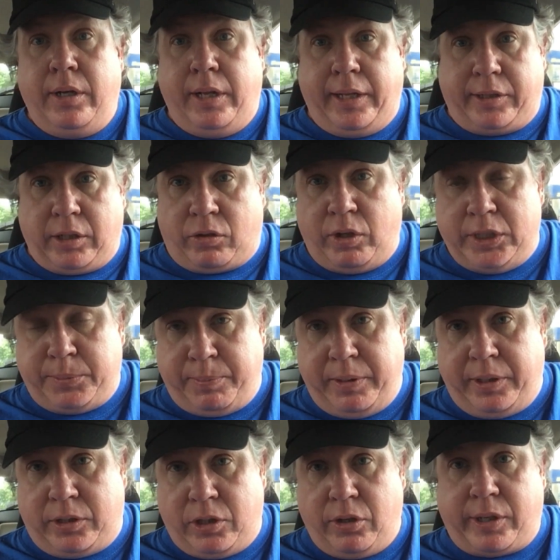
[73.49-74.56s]
like the
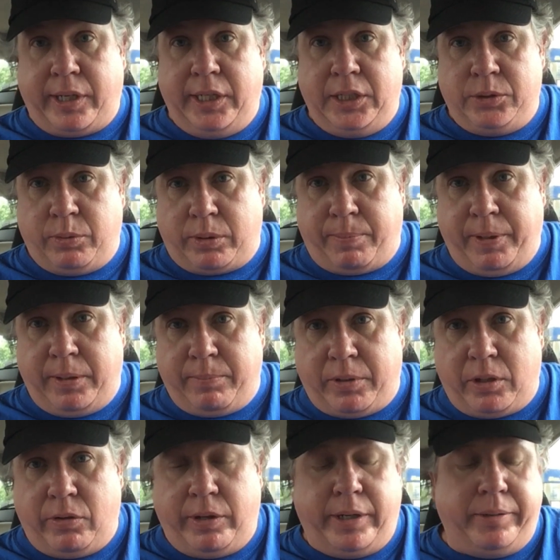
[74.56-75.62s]
crispy cookies with peanut
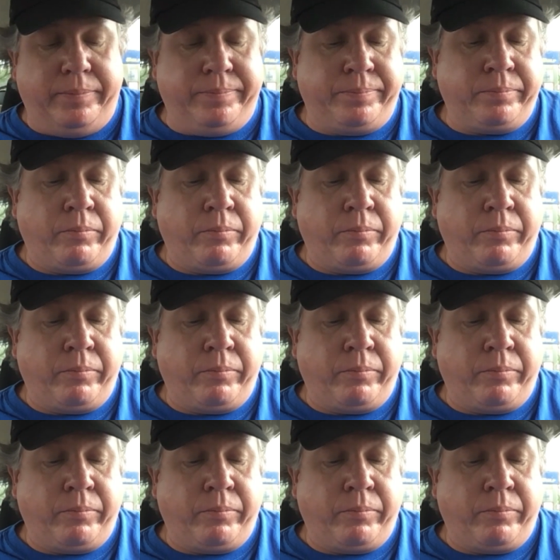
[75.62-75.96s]
butter in.